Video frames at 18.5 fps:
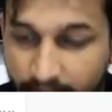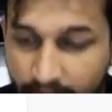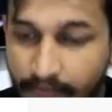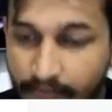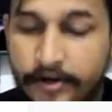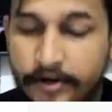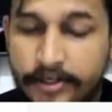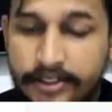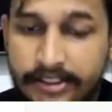
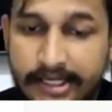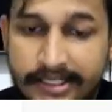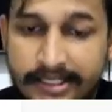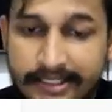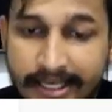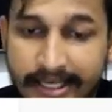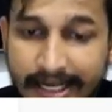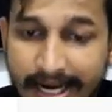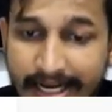First thing.
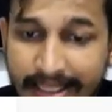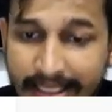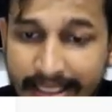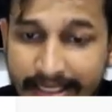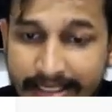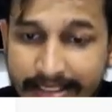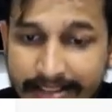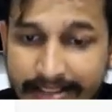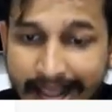Second
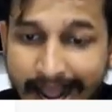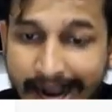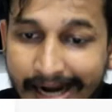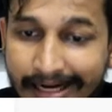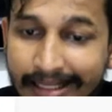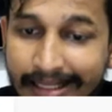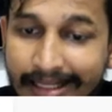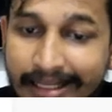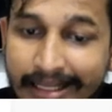thing is that
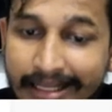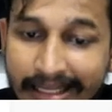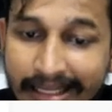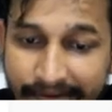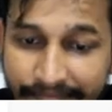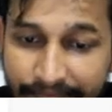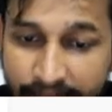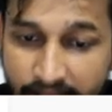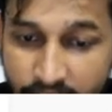
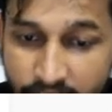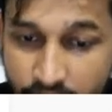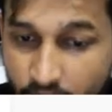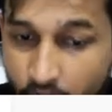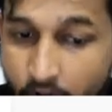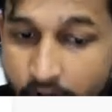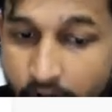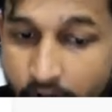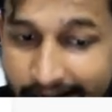if the
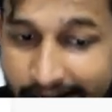stock,